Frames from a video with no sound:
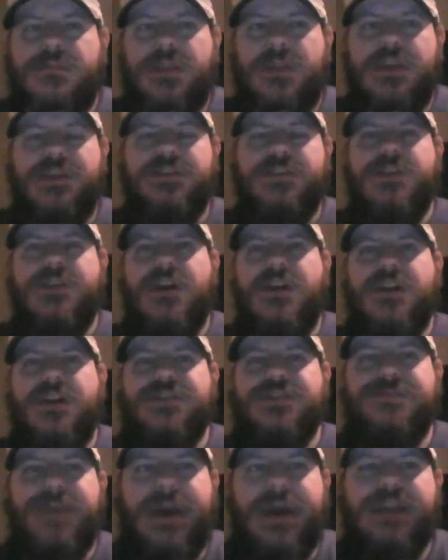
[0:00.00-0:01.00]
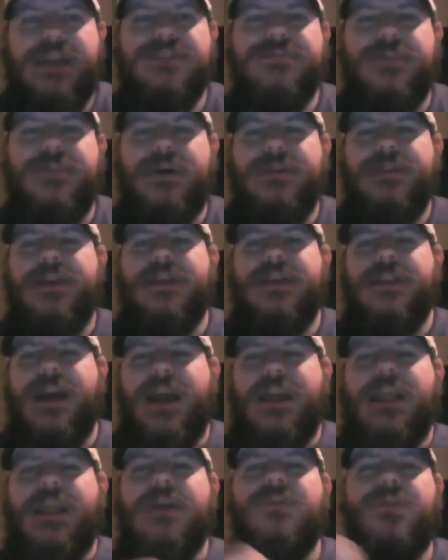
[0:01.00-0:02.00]
He started his page Monday
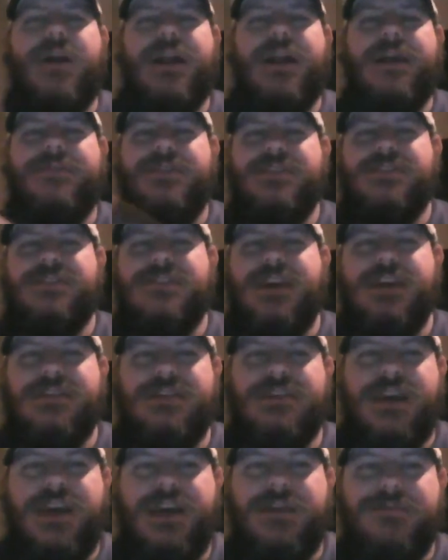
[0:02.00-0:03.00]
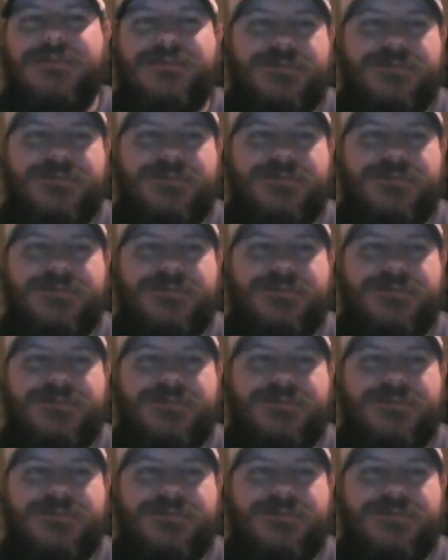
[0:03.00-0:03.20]
night, like right after the Saints game.